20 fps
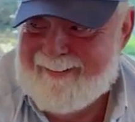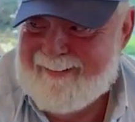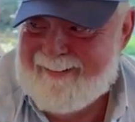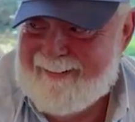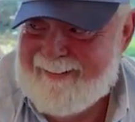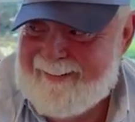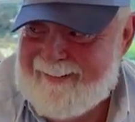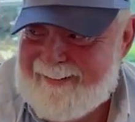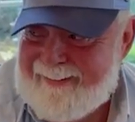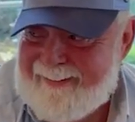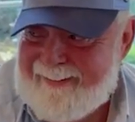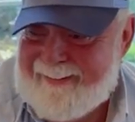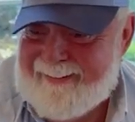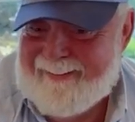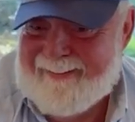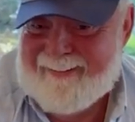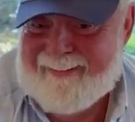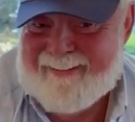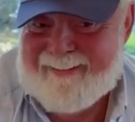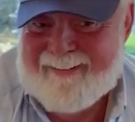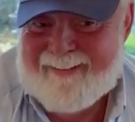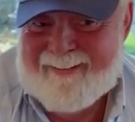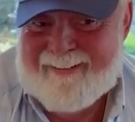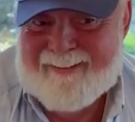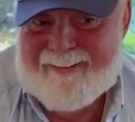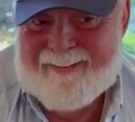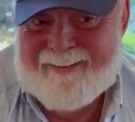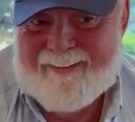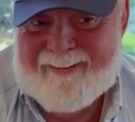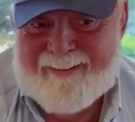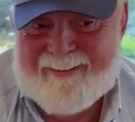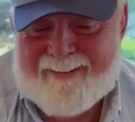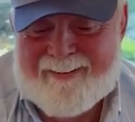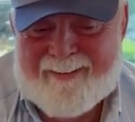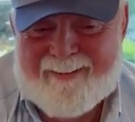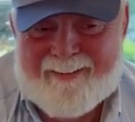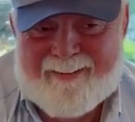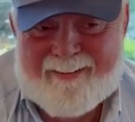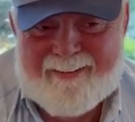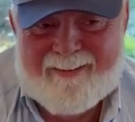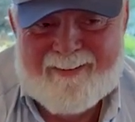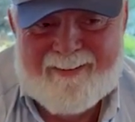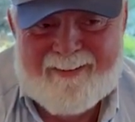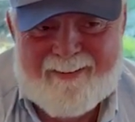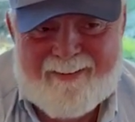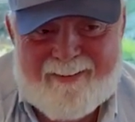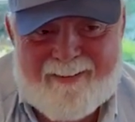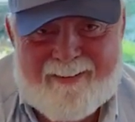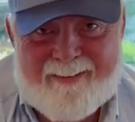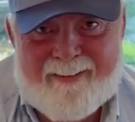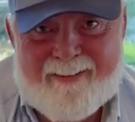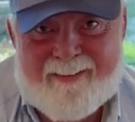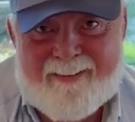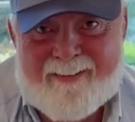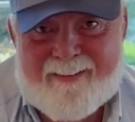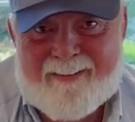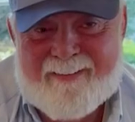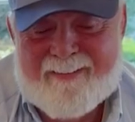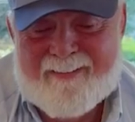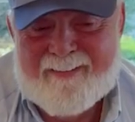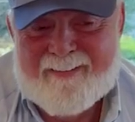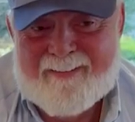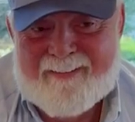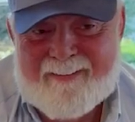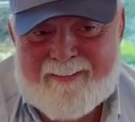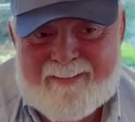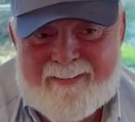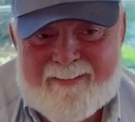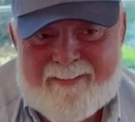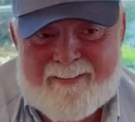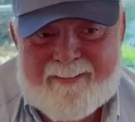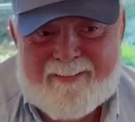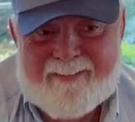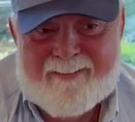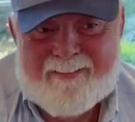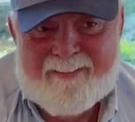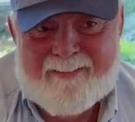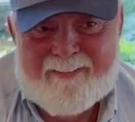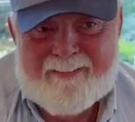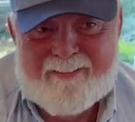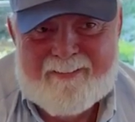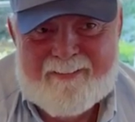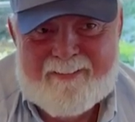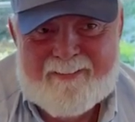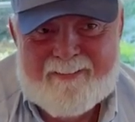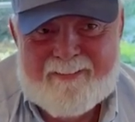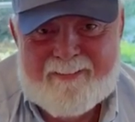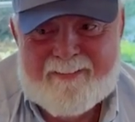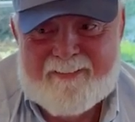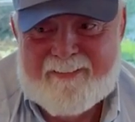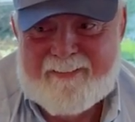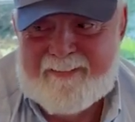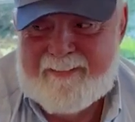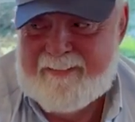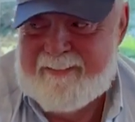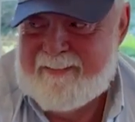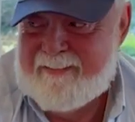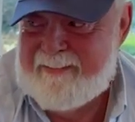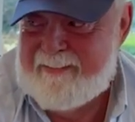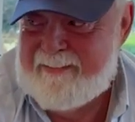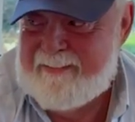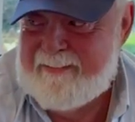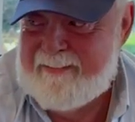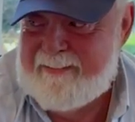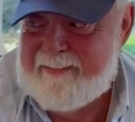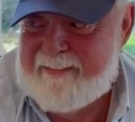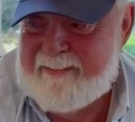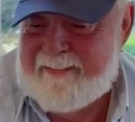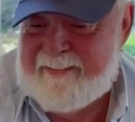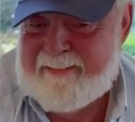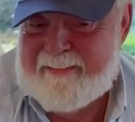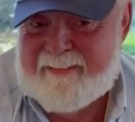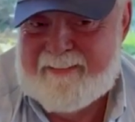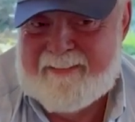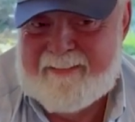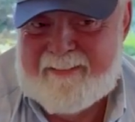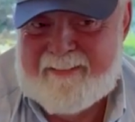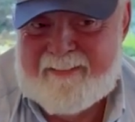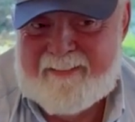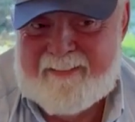The person shown says nothing.